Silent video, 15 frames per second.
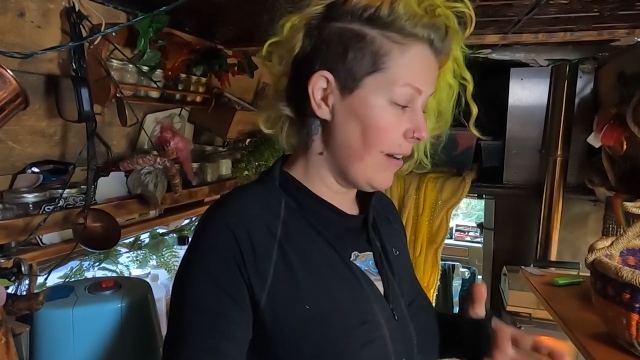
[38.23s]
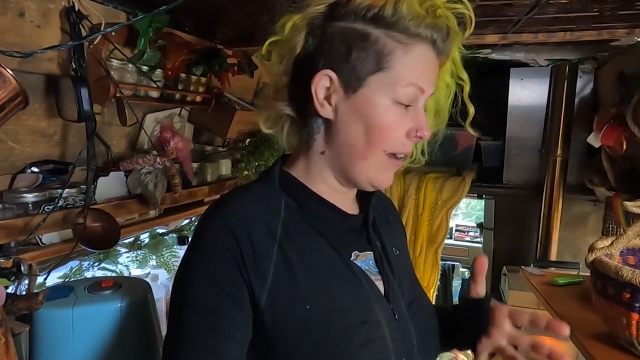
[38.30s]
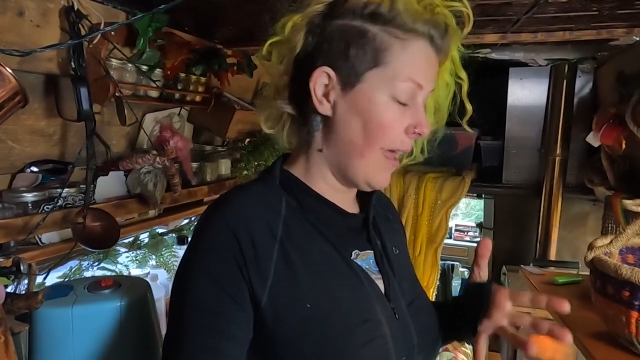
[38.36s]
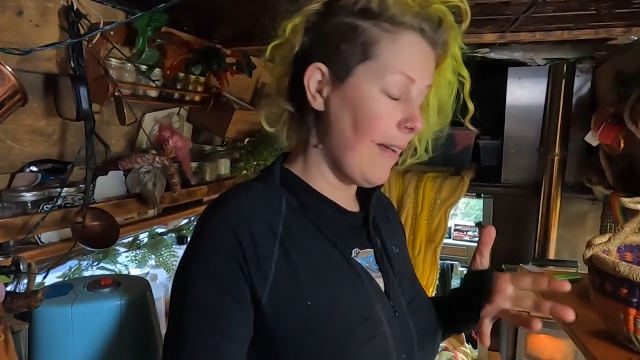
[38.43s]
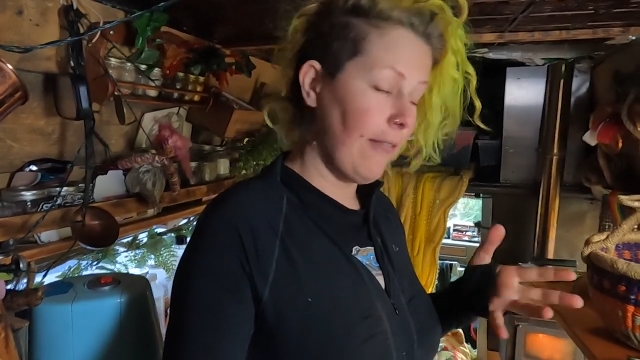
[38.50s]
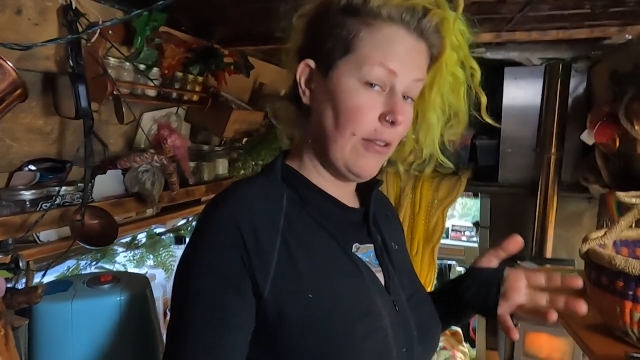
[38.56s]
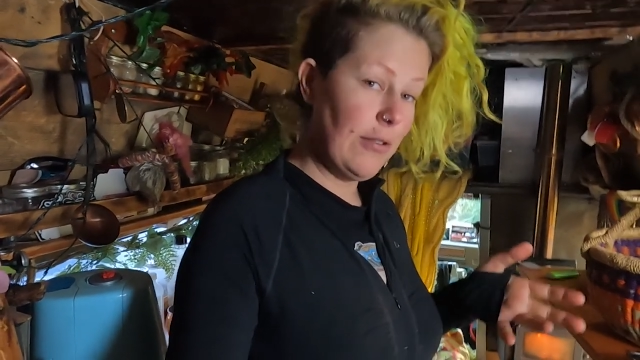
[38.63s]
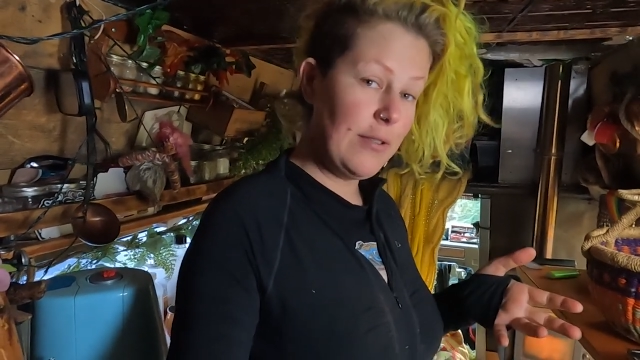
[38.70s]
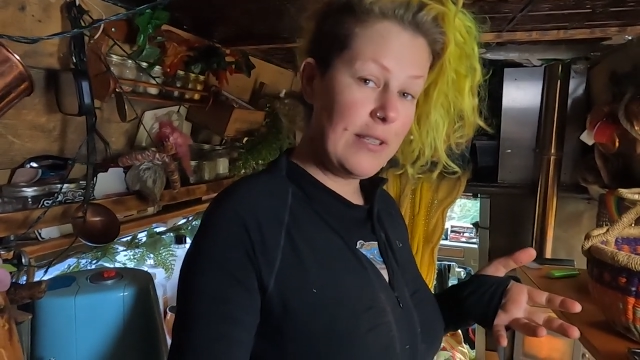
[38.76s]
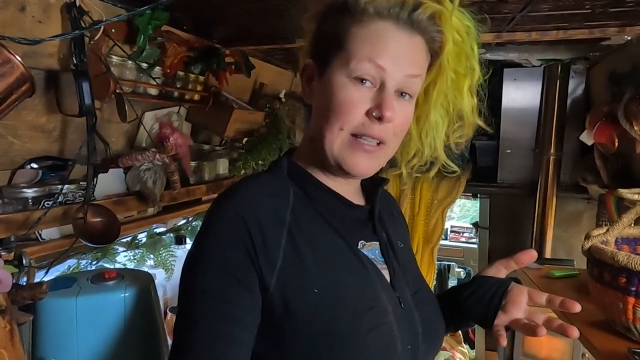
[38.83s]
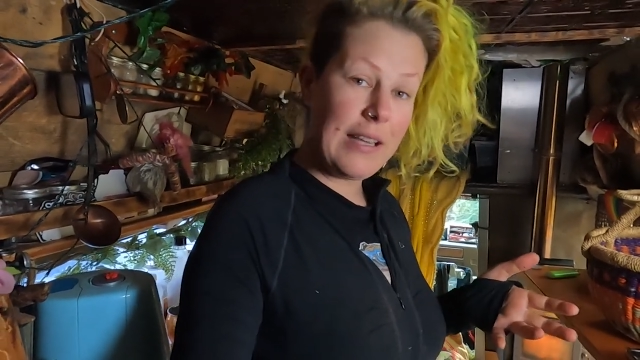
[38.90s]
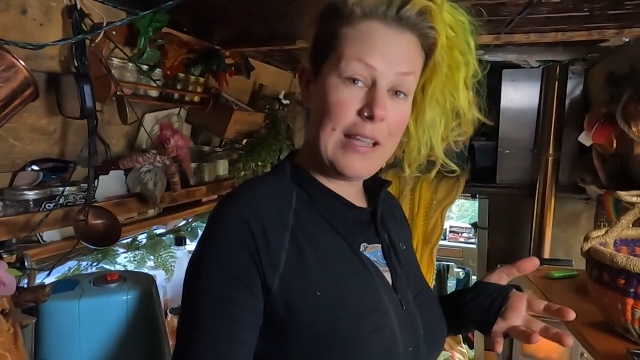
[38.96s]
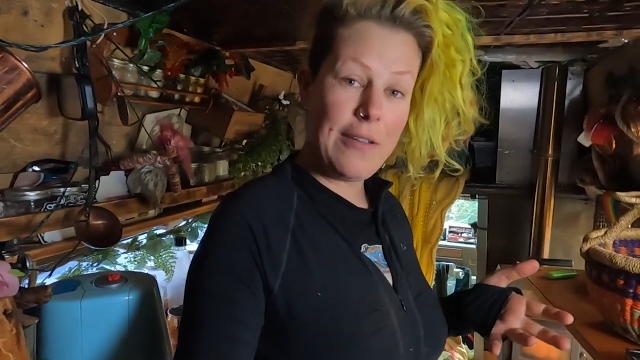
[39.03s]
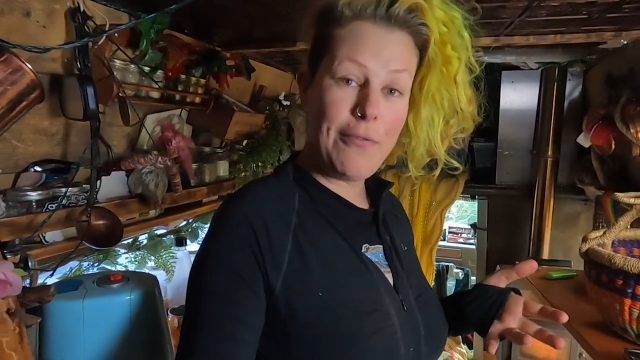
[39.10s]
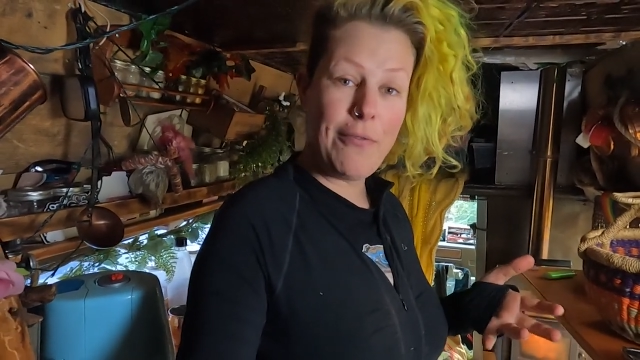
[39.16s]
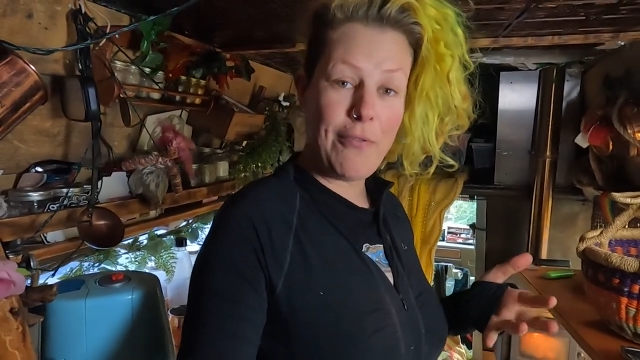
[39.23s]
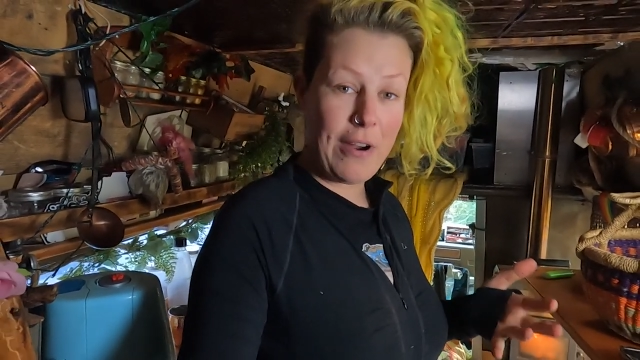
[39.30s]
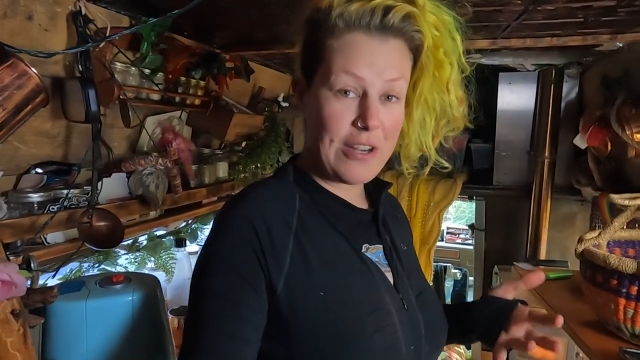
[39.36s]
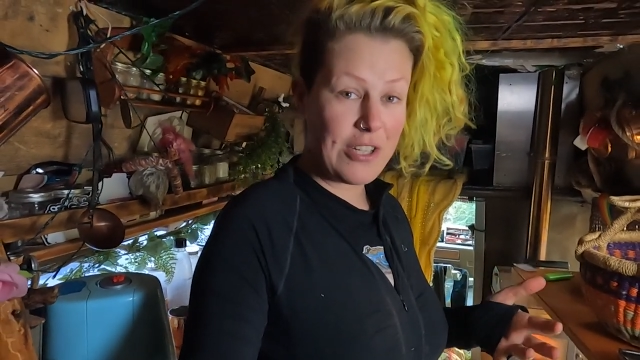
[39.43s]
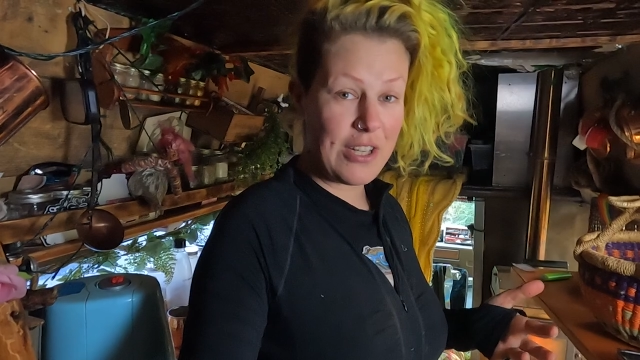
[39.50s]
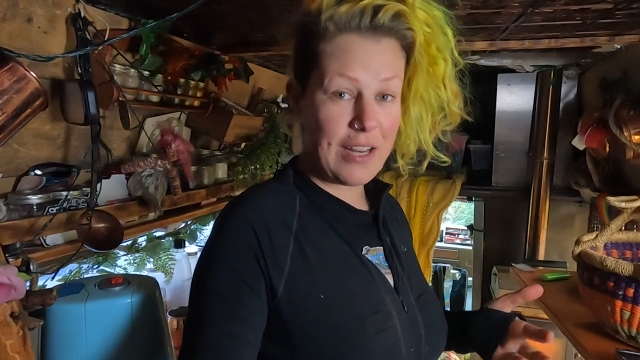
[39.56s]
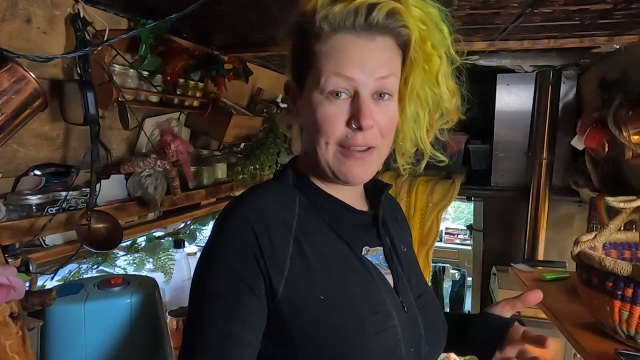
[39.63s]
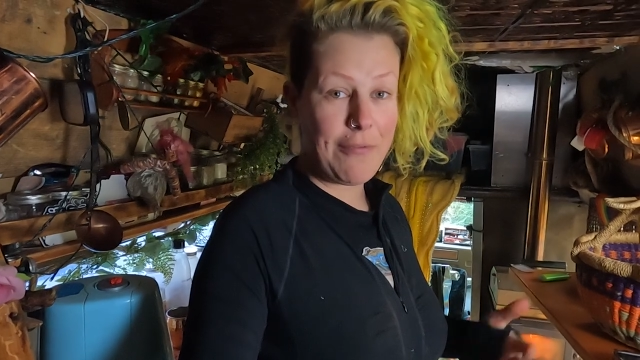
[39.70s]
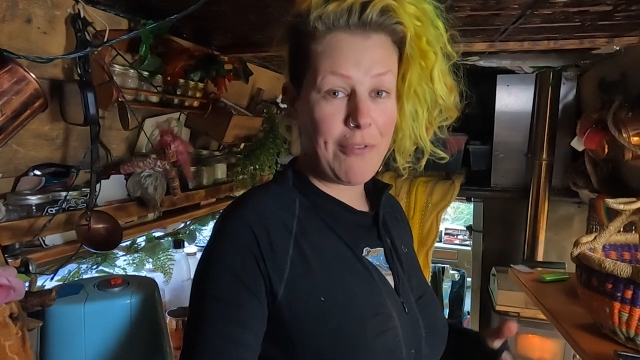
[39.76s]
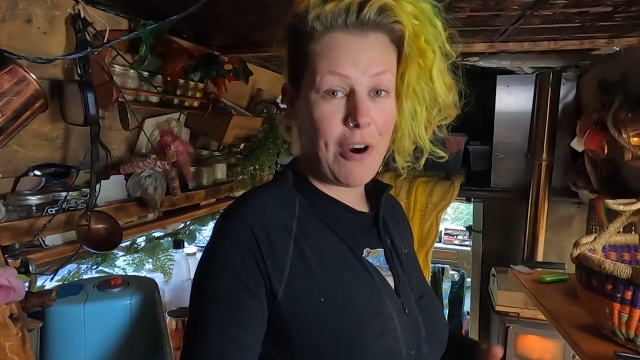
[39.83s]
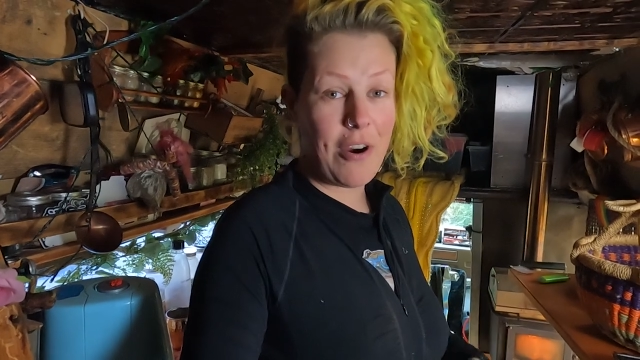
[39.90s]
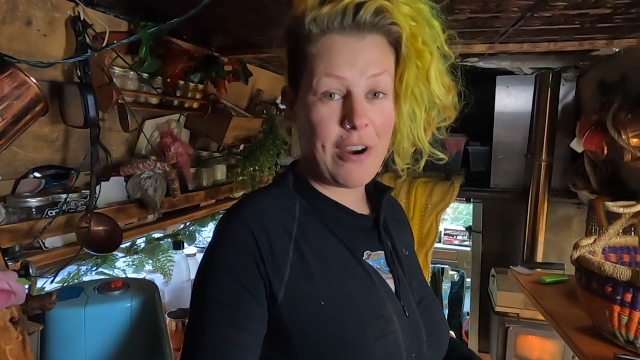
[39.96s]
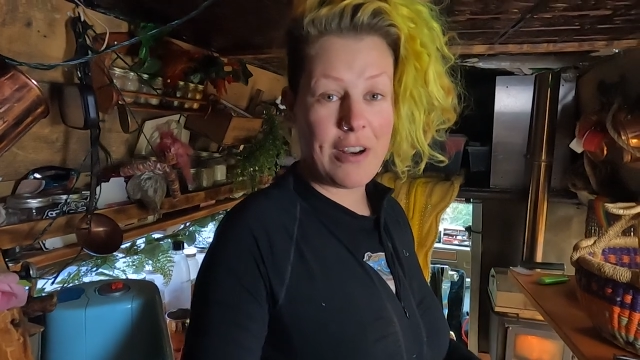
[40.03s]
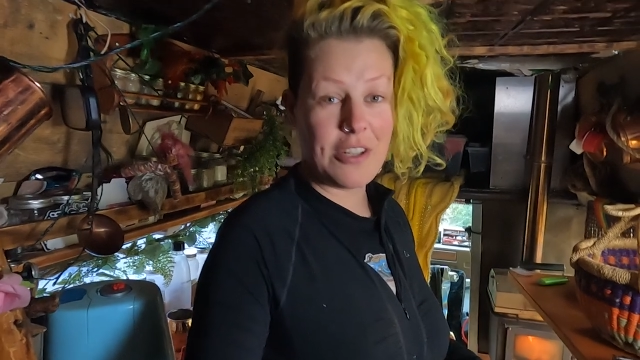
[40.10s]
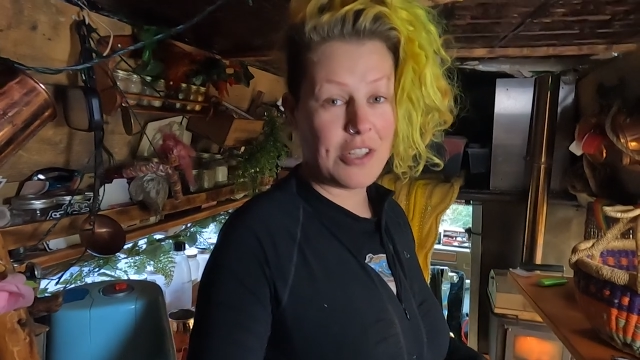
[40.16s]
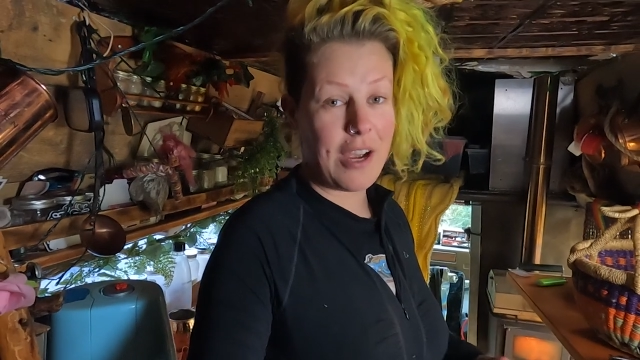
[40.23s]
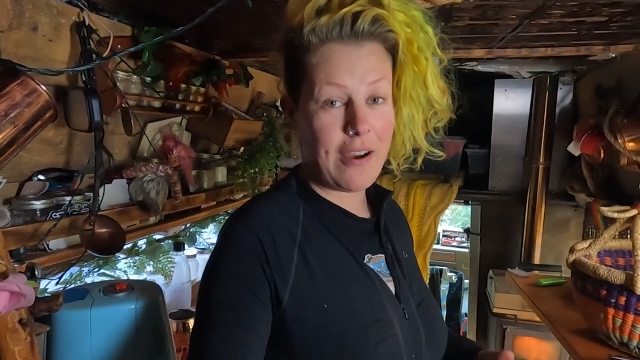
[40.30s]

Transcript: And I have loose leaf, freshly forage